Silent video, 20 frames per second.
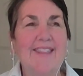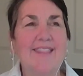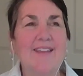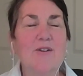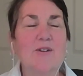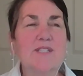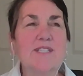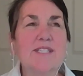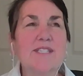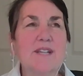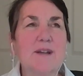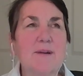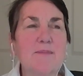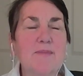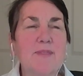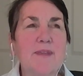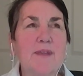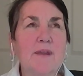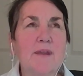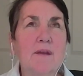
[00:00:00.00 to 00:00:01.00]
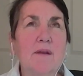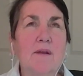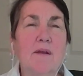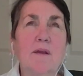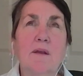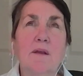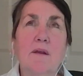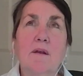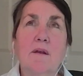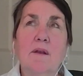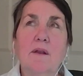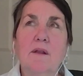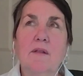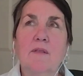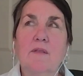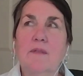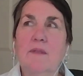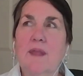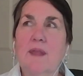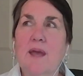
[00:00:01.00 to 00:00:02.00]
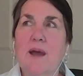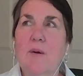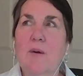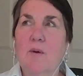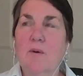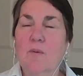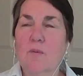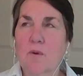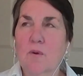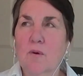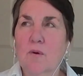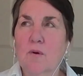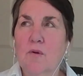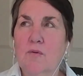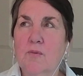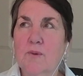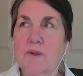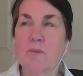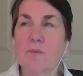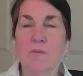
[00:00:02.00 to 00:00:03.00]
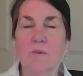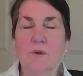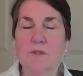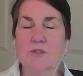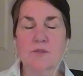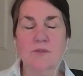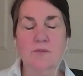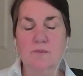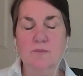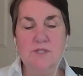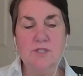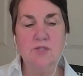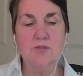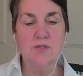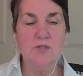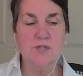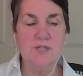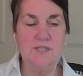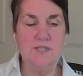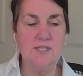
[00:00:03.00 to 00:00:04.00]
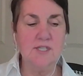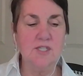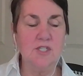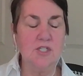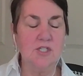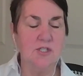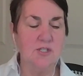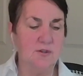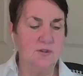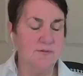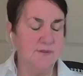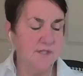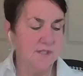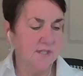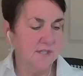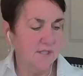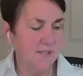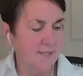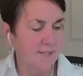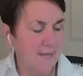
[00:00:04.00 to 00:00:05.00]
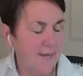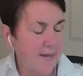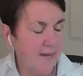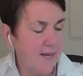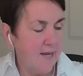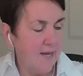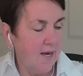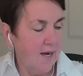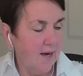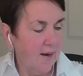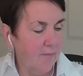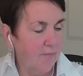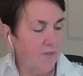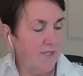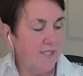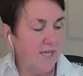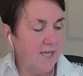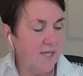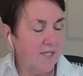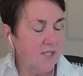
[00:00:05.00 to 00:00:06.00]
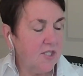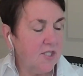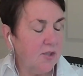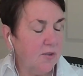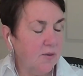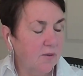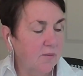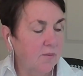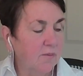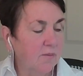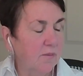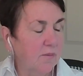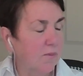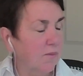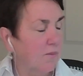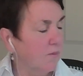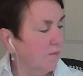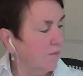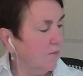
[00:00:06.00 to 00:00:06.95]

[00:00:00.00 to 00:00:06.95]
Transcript: There's something in our world. We do translation services. We tend to